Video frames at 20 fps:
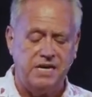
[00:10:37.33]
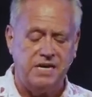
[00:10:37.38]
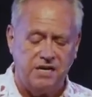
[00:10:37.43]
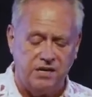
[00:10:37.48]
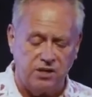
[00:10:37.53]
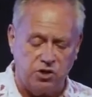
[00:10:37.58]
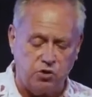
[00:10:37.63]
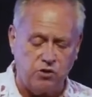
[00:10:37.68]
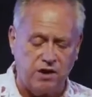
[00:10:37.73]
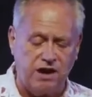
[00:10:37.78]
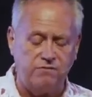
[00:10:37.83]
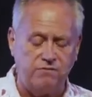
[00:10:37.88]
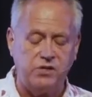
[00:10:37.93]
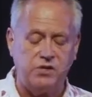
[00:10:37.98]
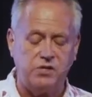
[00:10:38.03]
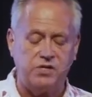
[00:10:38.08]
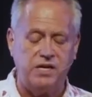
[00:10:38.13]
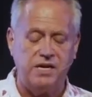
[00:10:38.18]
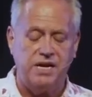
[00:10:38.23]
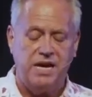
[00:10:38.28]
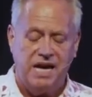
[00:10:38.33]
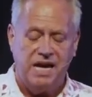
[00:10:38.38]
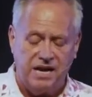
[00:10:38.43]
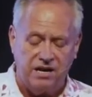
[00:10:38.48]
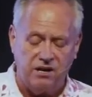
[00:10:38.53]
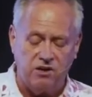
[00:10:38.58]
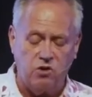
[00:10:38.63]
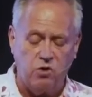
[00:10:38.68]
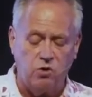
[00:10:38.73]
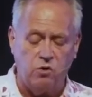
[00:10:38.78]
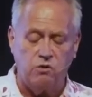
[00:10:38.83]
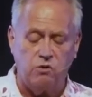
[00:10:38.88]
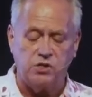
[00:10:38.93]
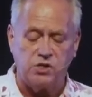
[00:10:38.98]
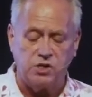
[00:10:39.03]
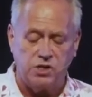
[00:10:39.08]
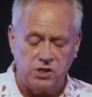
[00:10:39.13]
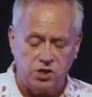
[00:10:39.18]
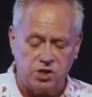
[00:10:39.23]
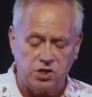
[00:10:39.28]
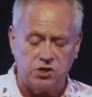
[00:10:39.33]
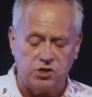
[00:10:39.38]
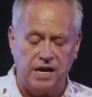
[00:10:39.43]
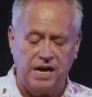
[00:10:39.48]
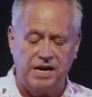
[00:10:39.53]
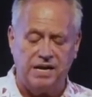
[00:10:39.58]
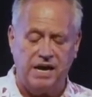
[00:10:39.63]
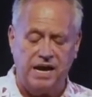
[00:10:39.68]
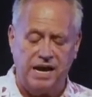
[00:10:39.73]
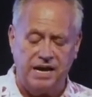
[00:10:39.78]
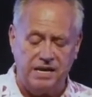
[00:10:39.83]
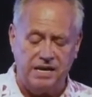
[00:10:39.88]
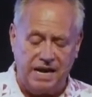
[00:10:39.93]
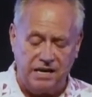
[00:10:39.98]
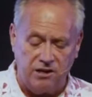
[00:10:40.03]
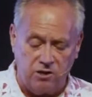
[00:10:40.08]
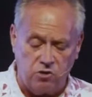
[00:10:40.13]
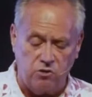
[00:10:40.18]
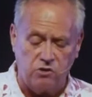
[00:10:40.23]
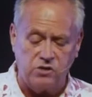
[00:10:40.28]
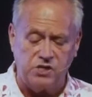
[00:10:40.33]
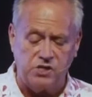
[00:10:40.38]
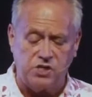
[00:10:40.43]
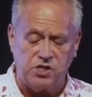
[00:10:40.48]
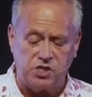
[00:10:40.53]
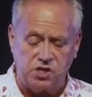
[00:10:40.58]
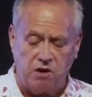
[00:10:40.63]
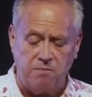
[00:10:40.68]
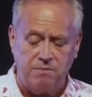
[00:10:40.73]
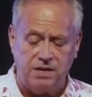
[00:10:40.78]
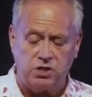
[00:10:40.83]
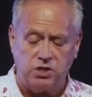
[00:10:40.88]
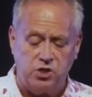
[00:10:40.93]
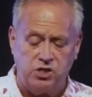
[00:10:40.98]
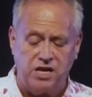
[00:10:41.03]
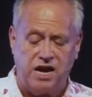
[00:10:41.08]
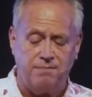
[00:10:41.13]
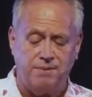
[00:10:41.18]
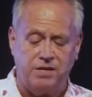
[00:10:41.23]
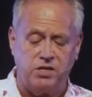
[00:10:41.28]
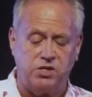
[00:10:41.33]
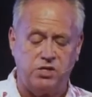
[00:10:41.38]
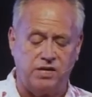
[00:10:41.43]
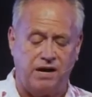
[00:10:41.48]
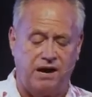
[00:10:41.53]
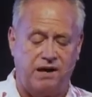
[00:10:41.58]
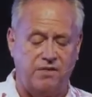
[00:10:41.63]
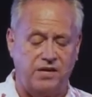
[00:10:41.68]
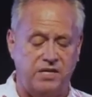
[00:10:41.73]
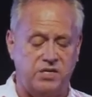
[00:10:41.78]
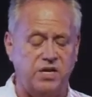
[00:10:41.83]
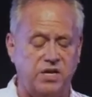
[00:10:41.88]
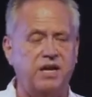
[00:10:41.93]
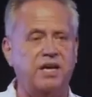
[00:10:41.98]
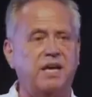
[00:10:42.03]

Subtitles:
a travesty, and a cause and causes so much damage to others.